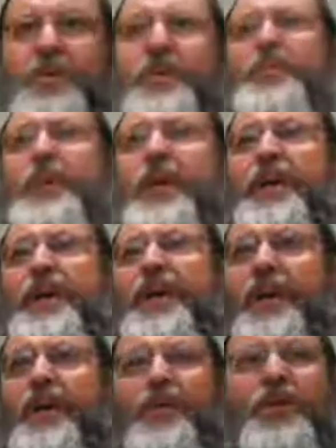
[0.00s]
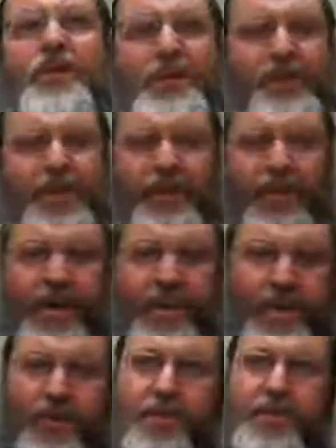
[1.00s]
the big, uh, what's the big
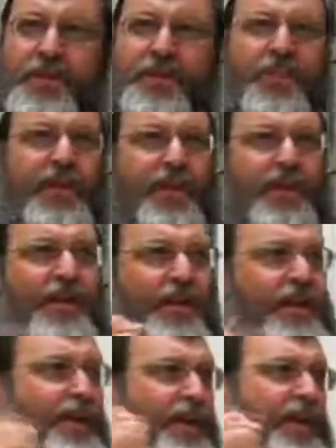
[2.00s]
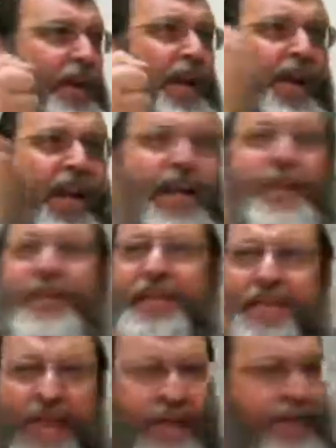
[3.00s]
area? What's the big uh, claim and
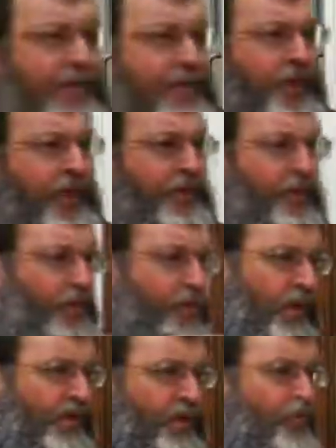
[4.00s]
taina that we have to, we have to